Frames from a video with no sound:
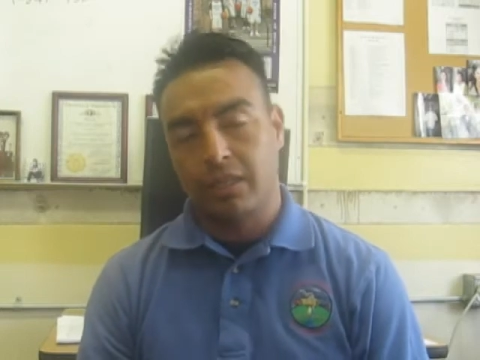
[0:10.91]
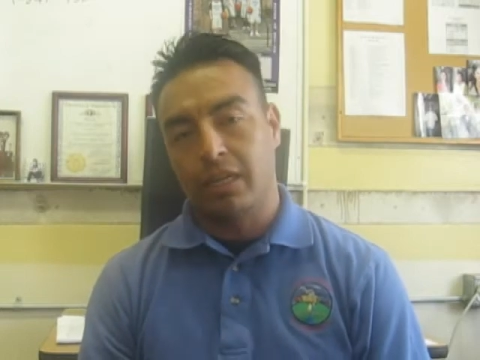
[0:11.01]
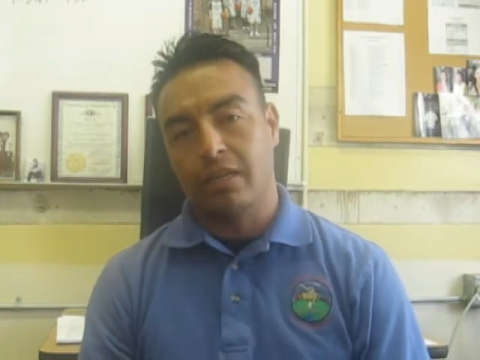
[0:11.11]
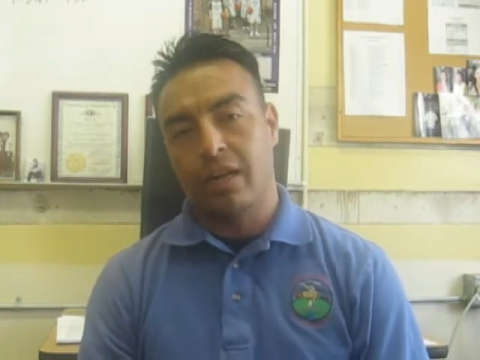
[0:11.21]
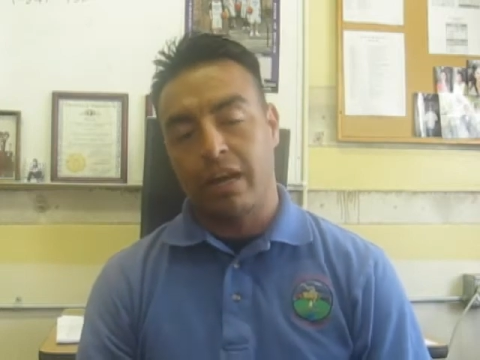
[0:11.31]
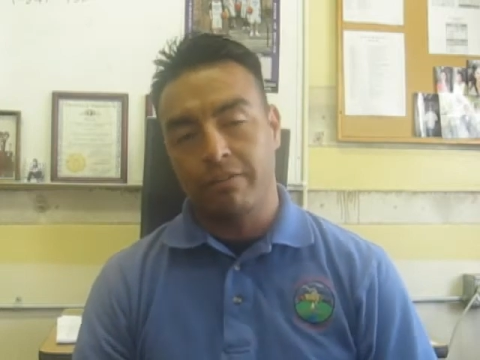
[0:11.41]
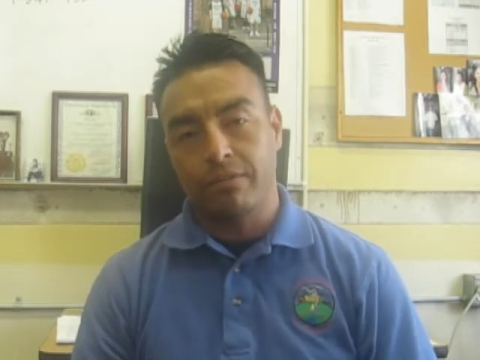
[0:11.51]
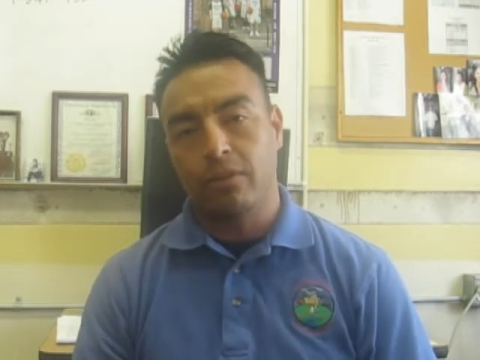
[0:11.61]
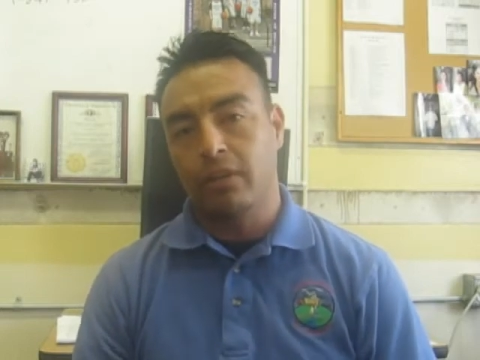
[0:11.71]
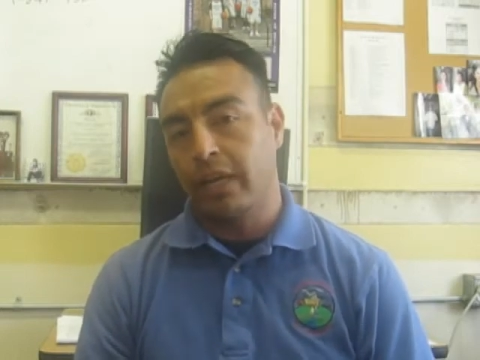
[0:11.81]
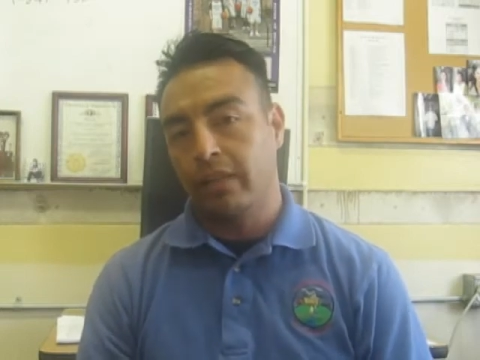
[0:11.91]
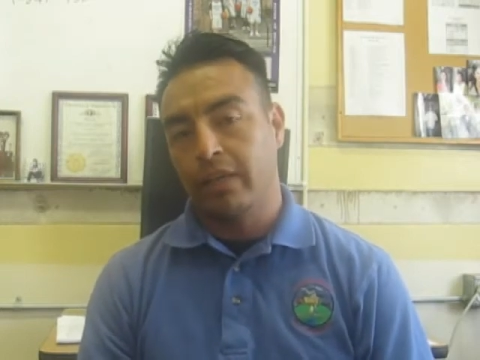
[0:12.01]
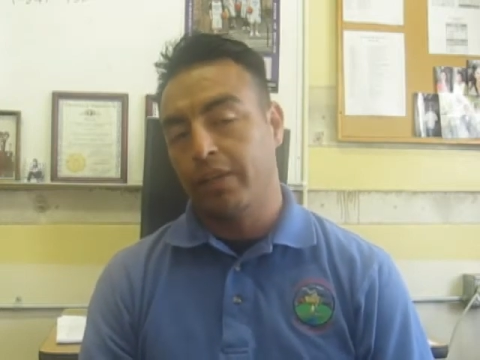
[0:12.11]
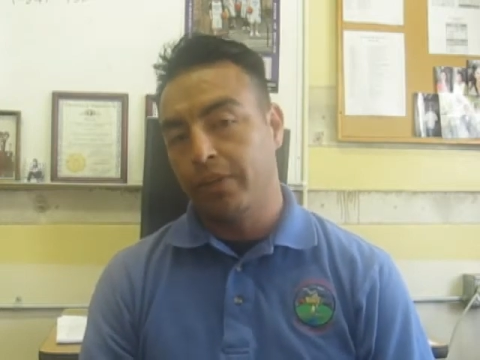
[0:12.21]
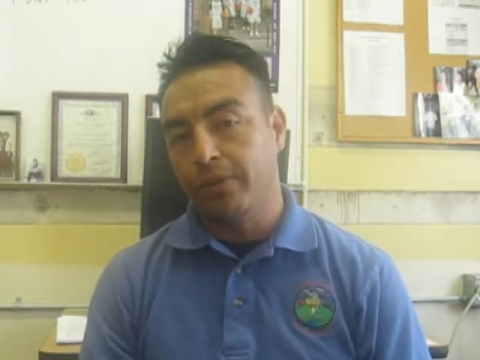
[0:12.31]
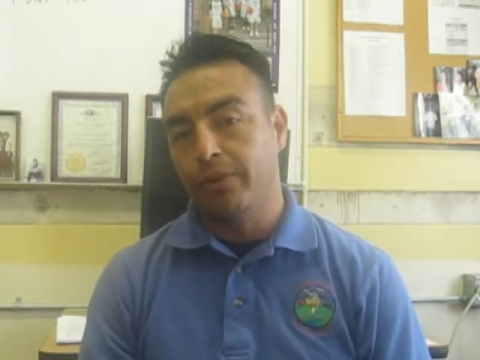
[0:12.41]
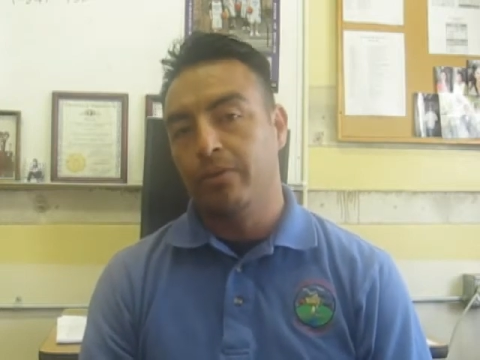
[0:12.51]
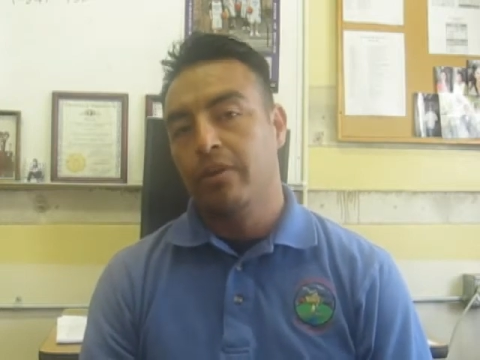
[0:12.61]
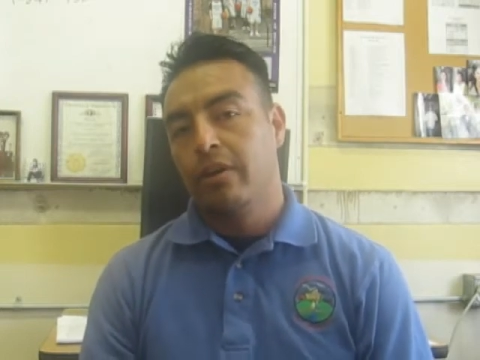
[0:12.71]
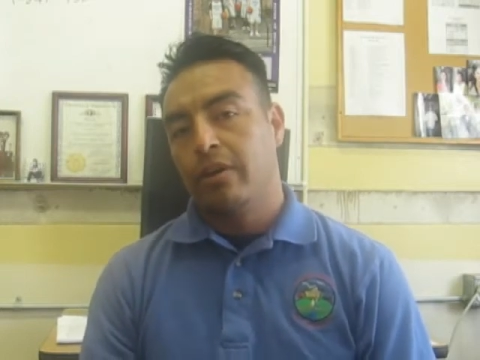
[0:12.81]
I feel like they do.